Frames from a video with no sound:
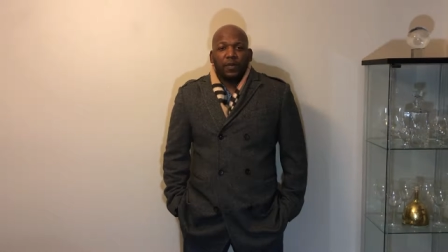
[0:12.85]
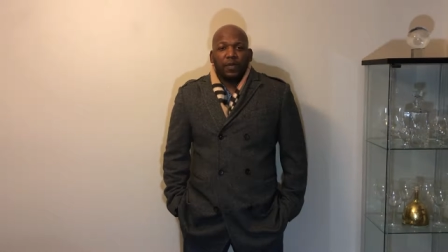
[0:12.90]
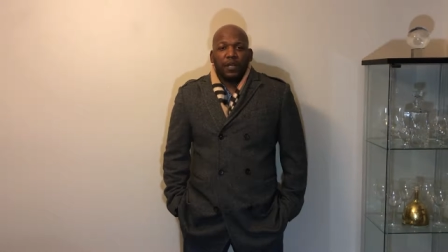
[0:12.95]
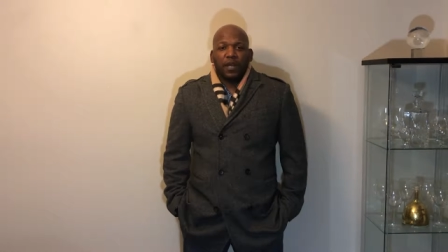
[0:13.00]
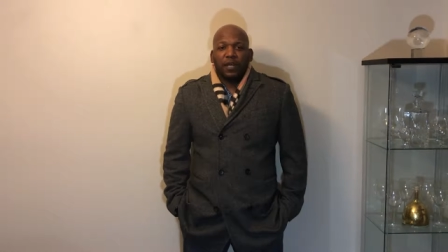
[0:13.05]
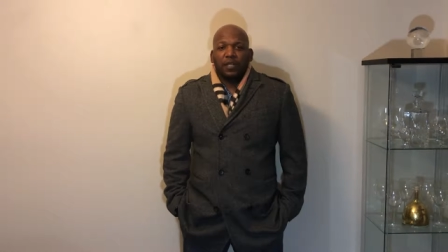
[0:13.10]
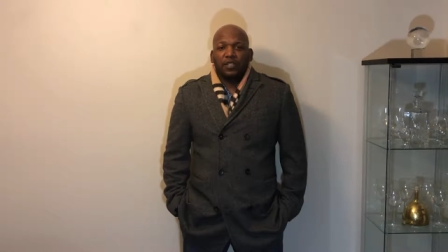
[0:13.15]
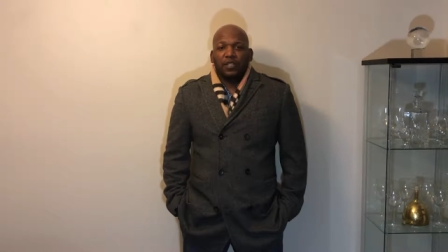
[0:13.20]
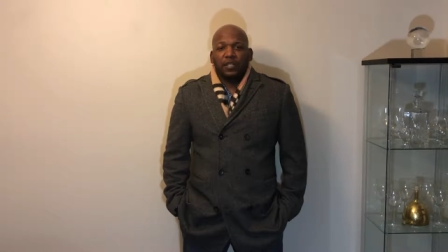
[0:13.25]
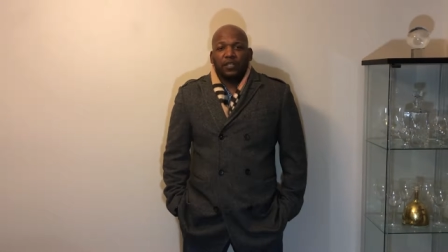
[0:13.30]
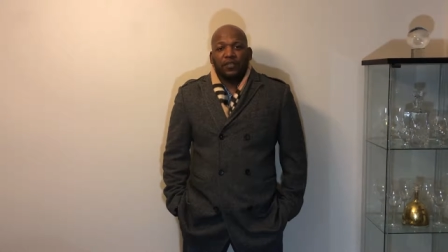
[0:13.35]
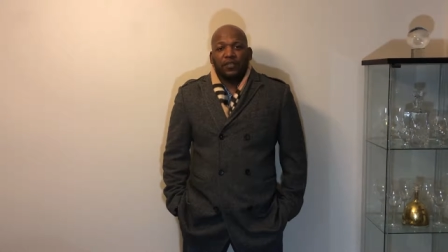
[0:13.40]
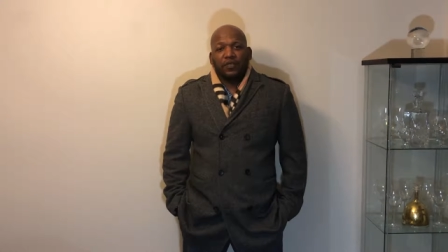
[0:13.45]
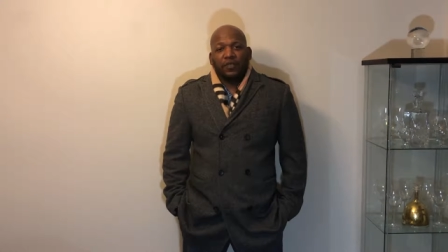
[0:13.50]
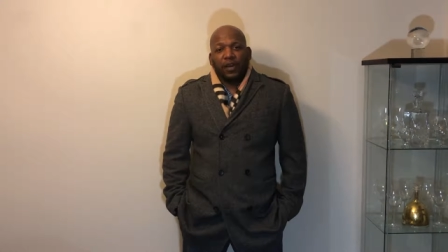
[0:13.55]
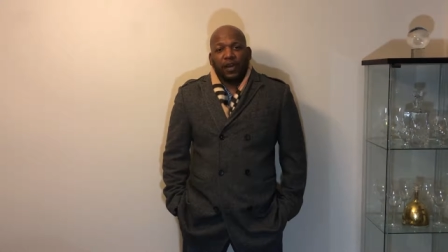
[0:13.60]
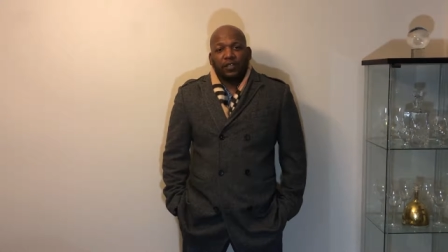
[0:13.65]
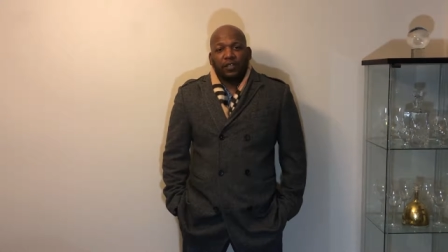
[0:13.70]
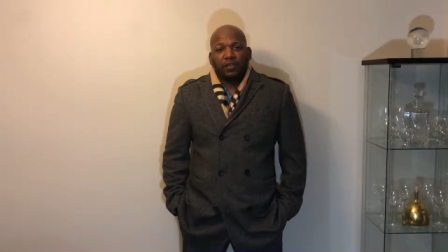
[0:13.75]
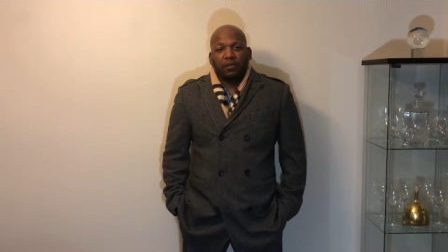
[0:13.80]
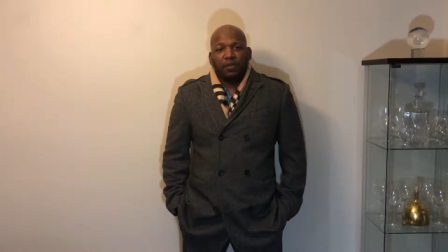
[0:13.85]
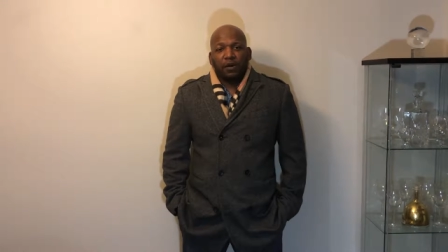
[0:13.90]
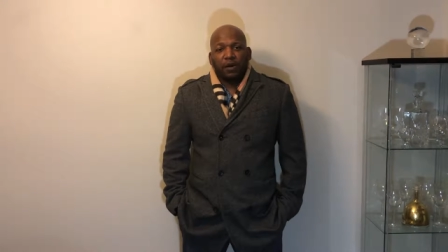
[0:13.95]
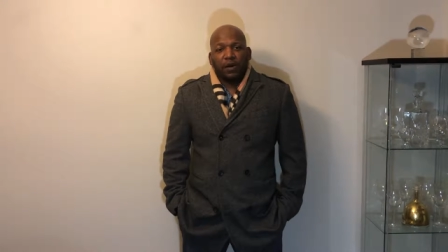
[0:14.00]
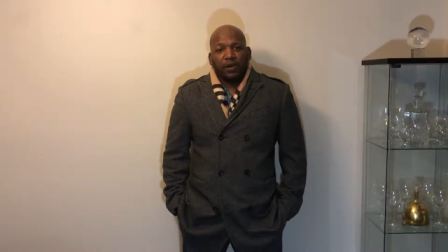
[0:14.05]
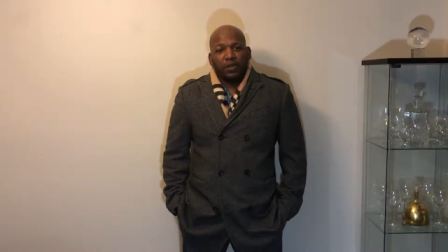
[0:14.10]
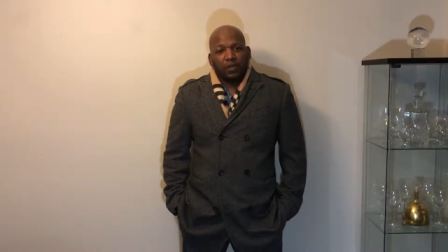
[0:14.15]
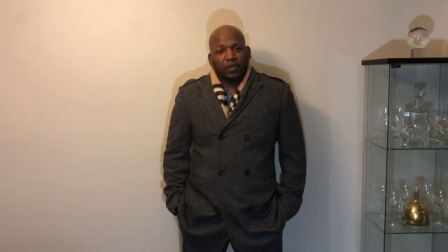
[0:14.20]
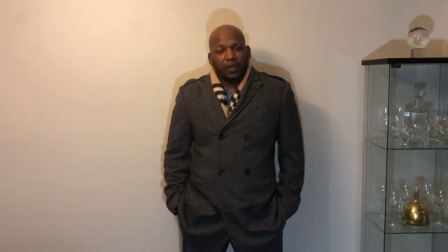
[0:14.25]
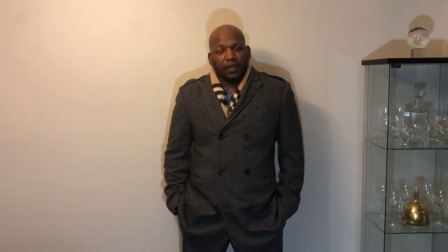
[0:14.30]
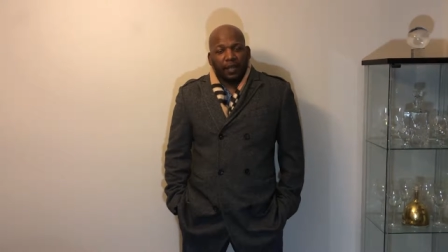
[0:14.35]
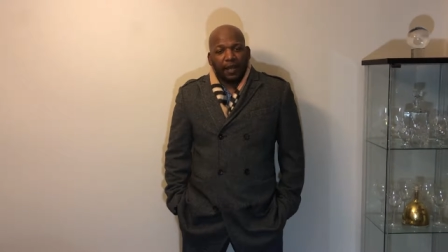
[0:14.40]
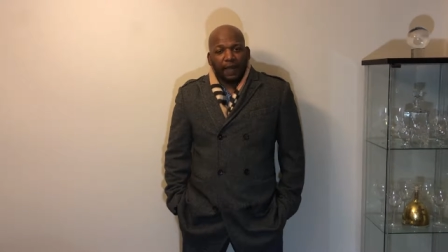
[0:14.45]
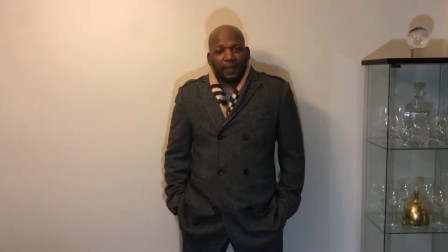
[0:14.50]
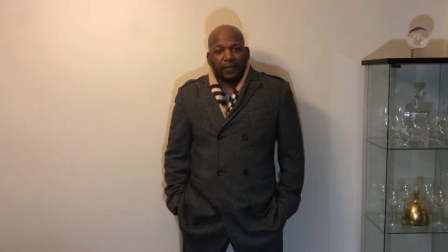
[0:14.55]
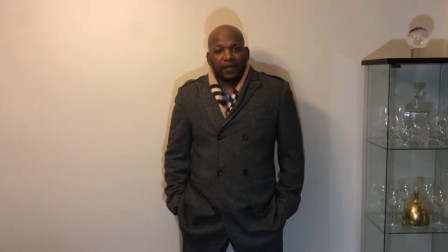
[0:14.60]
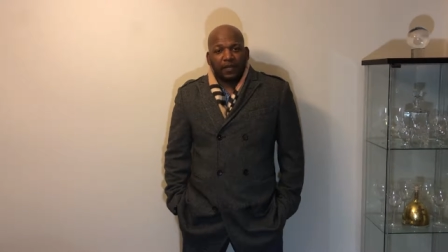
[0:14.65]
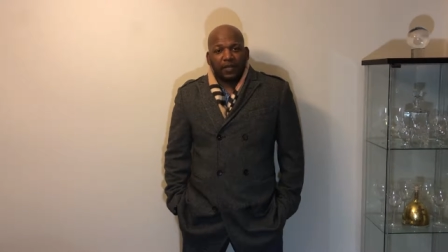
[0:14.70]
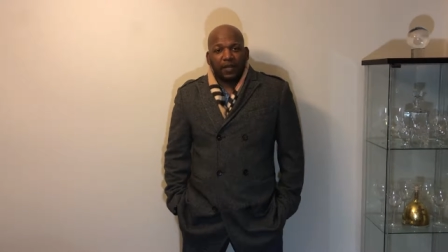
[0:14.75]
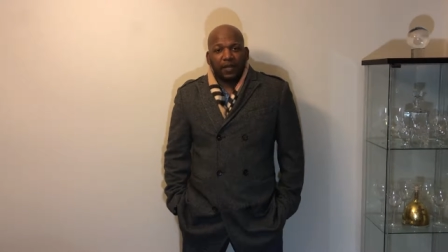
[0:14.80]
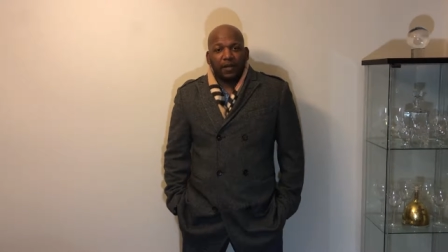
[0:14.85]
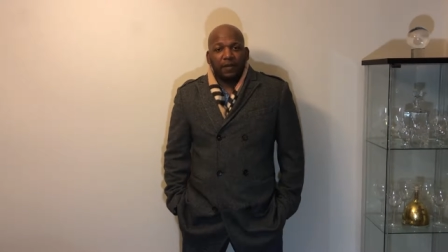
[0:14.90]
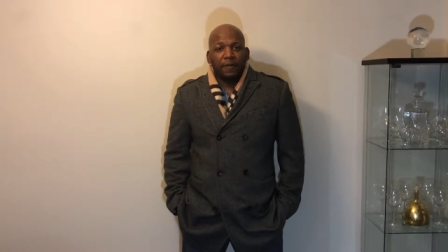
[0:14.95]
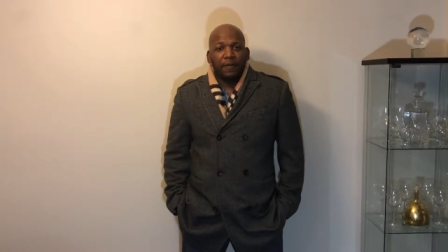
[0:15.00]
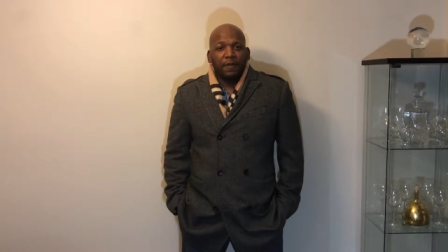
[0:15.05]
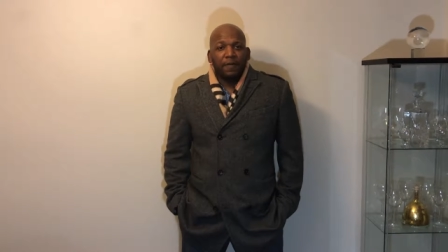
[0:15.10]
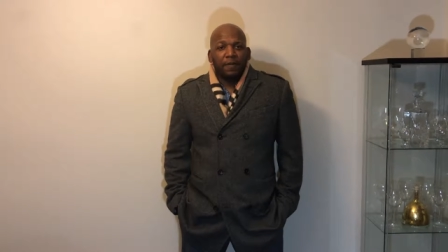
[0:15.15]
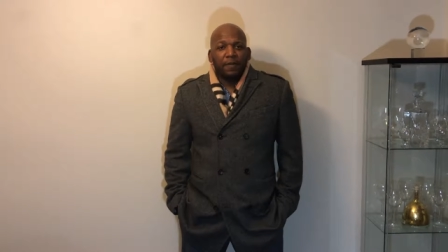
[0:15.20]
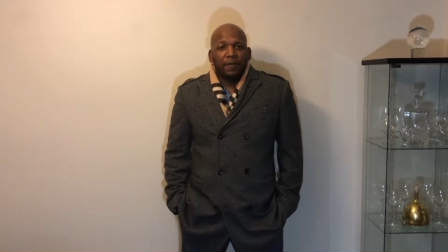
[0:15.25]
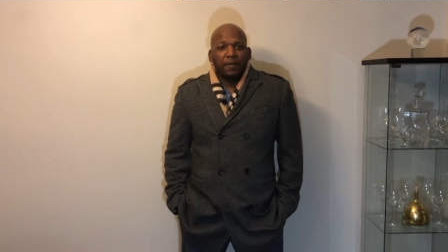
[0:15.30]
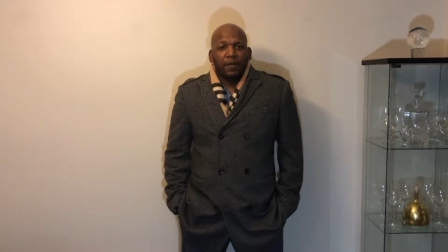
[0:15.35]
and not just fashion, but also lifestyle